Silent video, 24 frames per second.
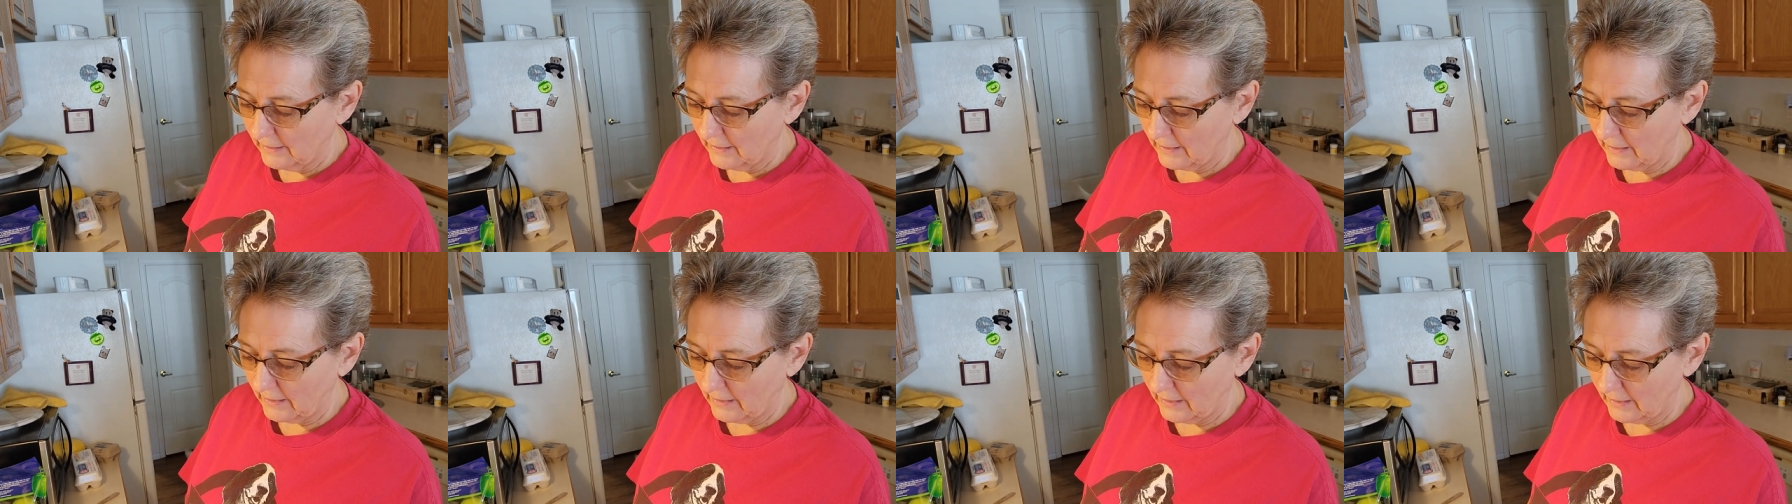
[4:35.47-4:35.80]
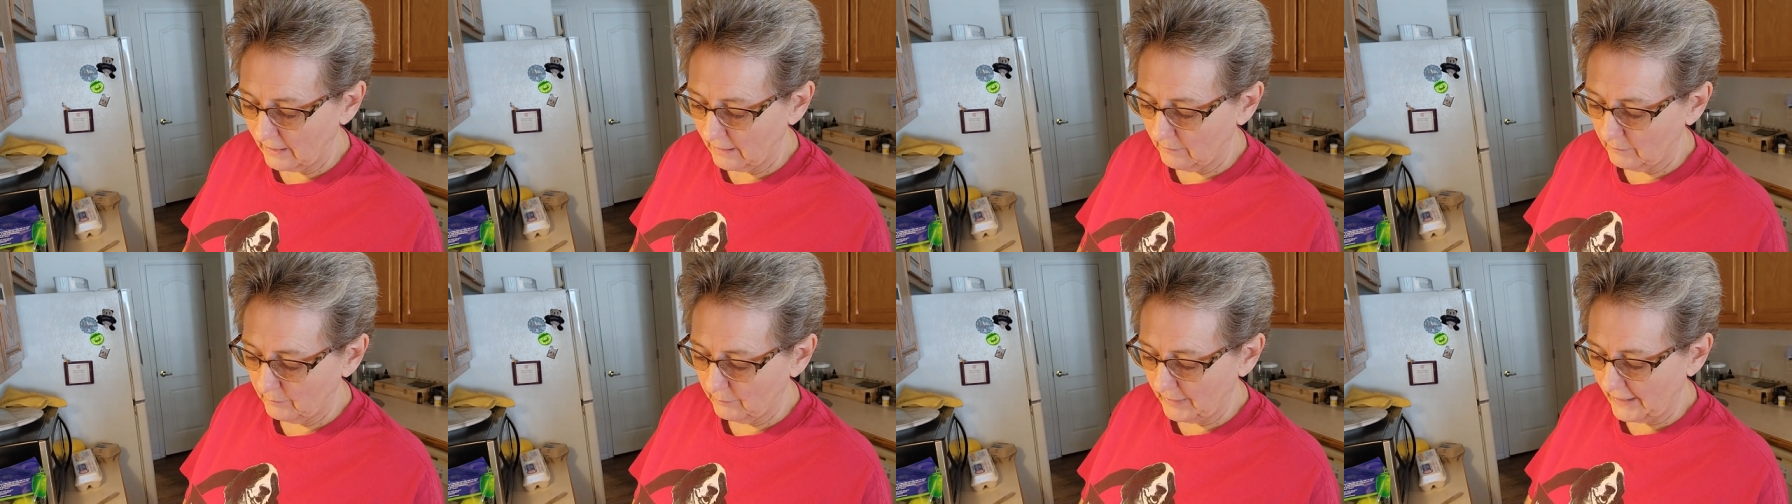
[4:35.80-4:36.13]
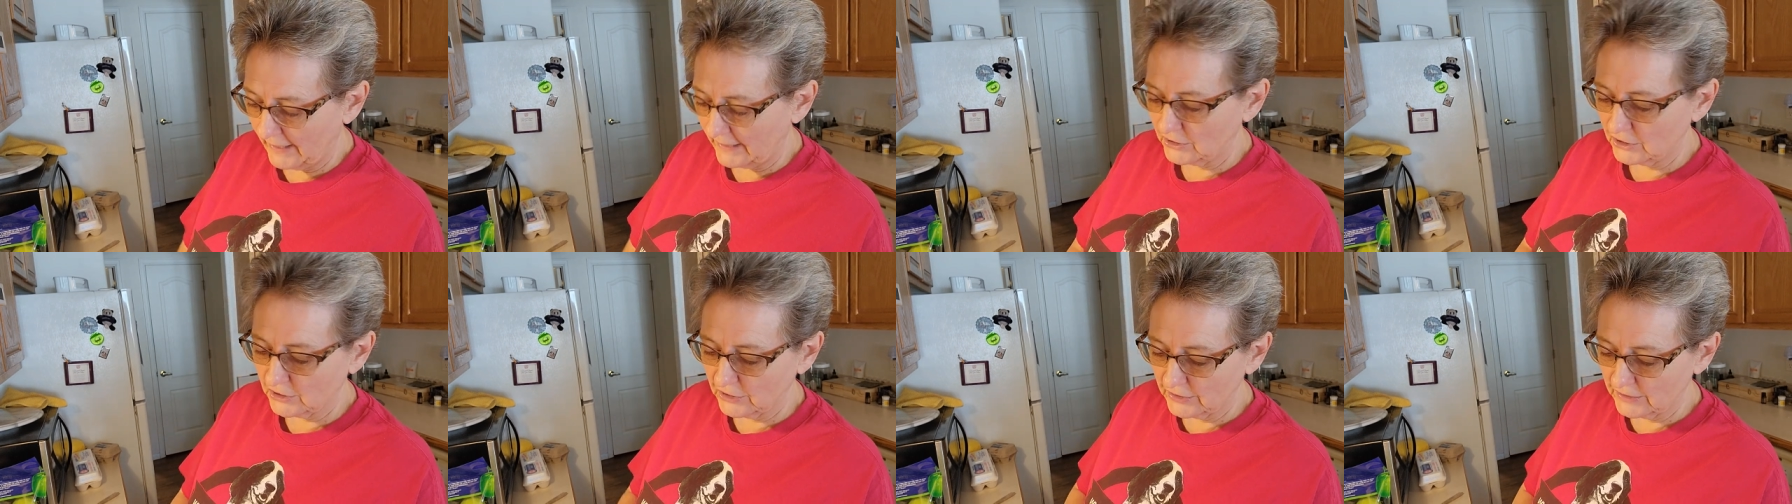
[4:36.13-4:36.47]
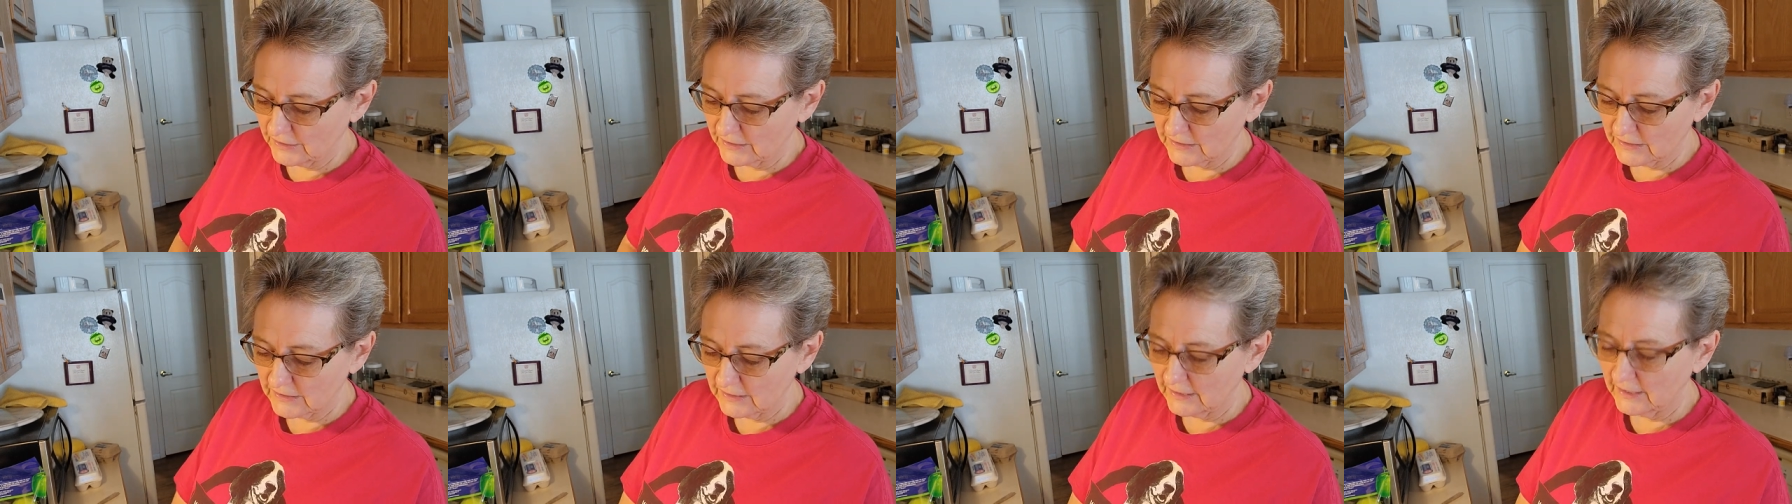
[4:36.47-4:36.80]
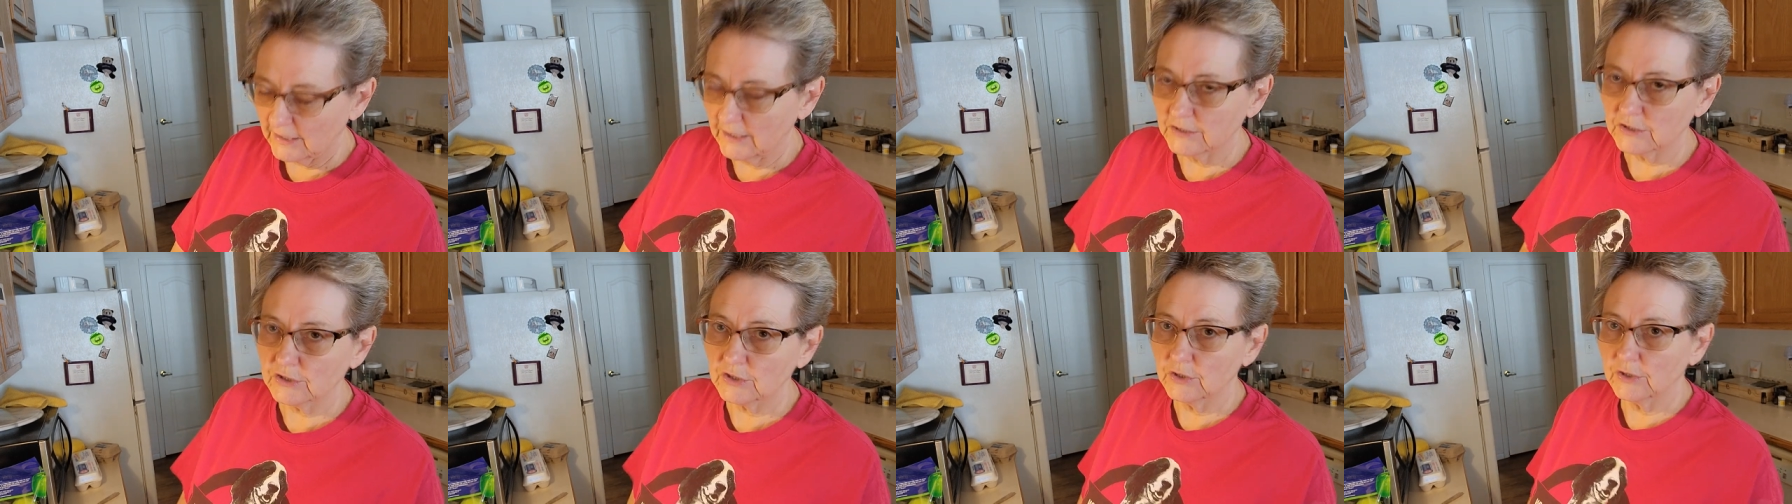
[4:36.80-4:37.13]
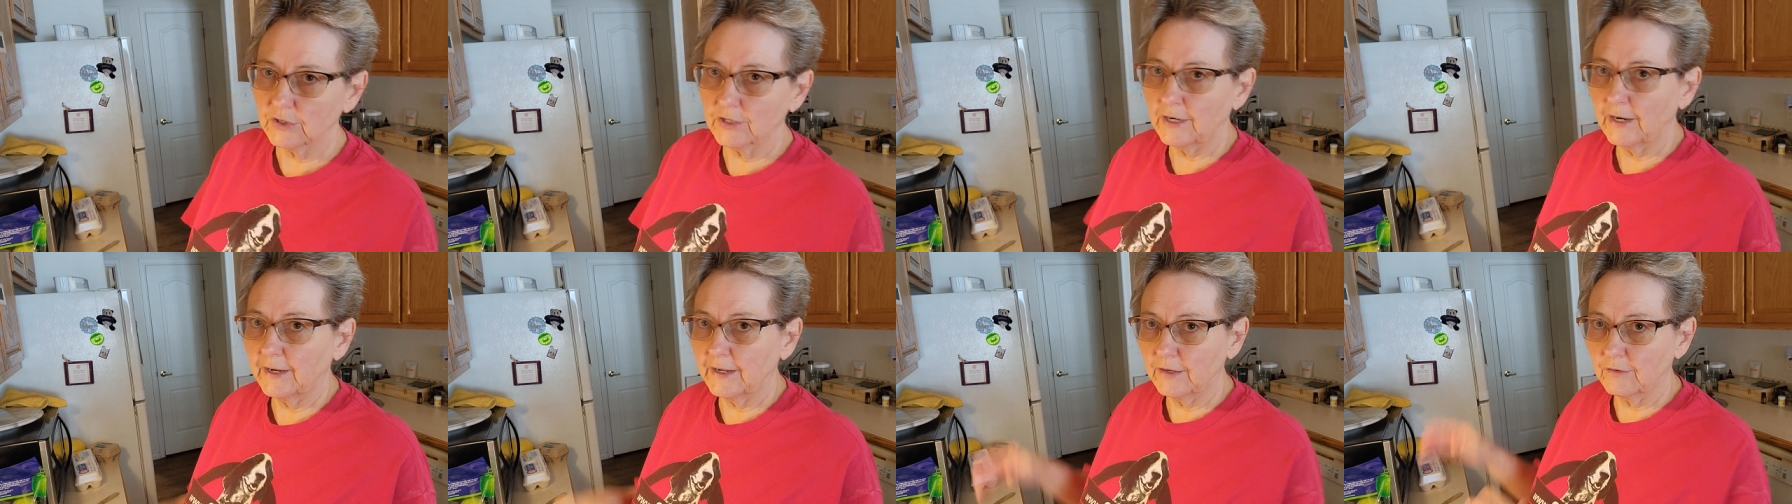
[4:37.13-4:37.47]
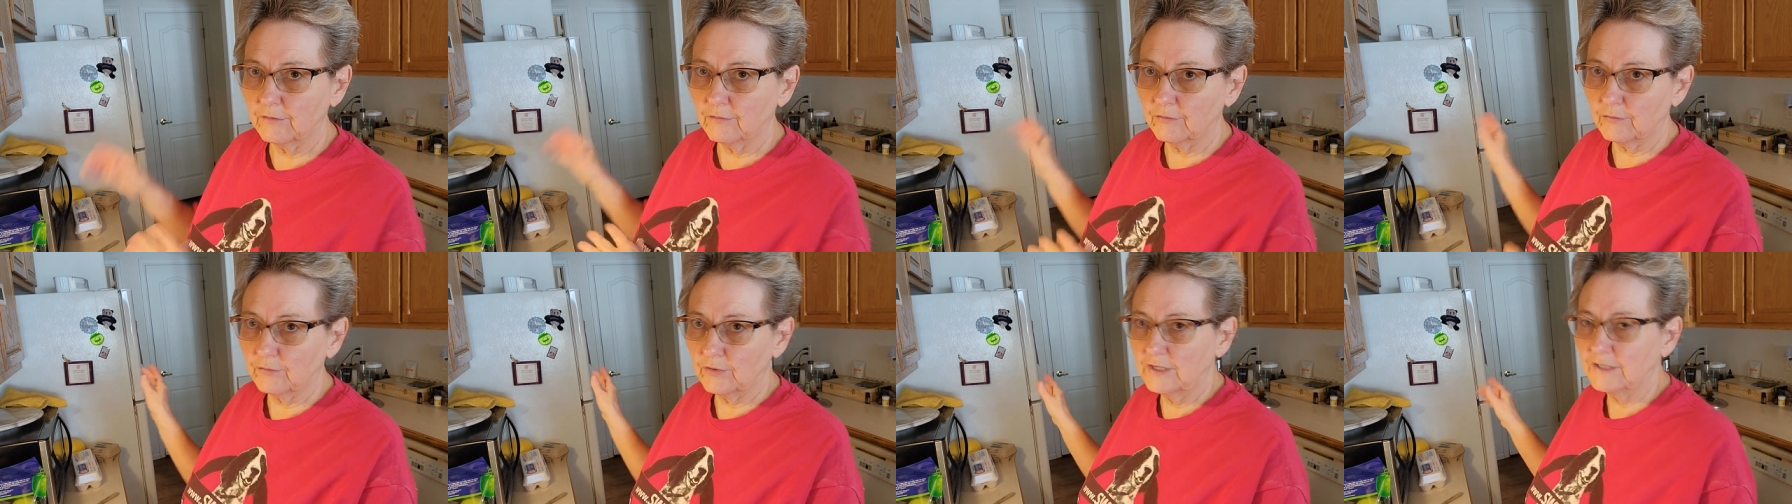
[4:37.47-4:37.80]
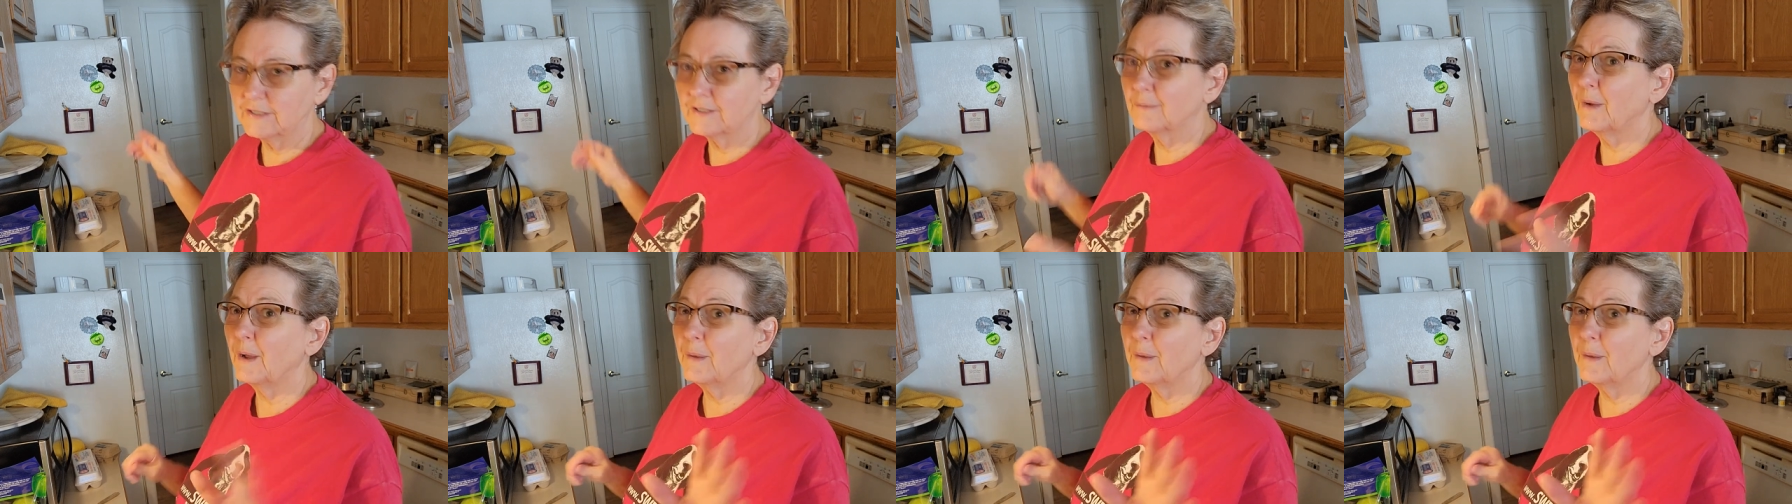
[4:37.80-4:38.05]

uh, batches so that I can freeze them.